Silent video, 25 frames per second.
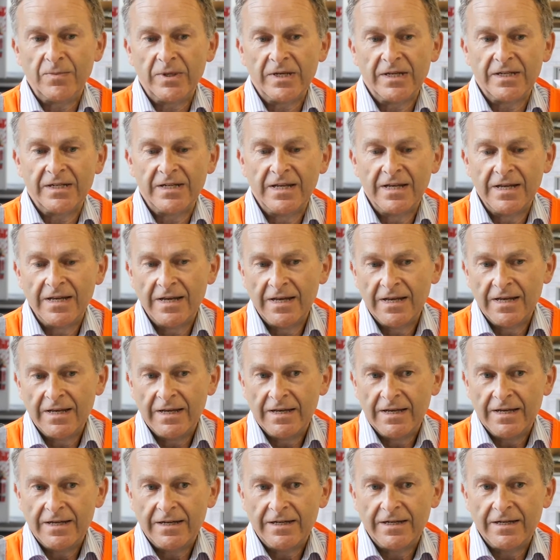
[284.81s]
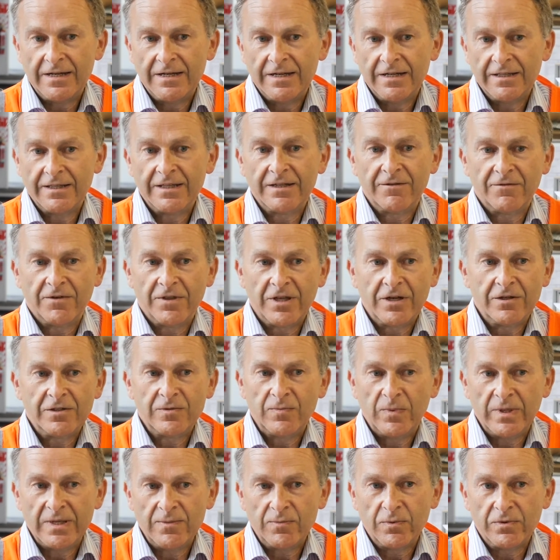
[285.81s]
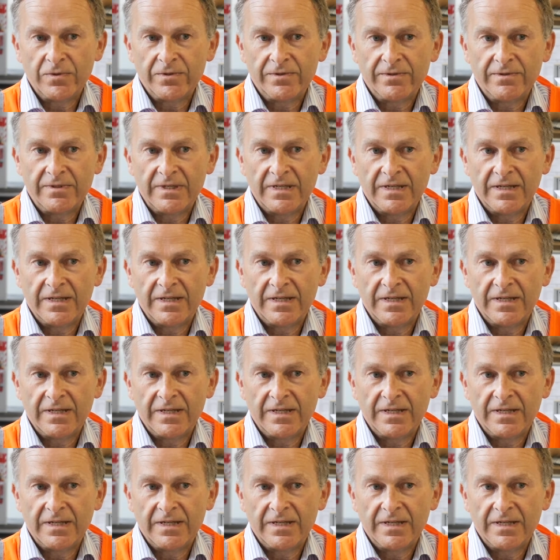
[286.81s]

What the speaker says: But I think for those people,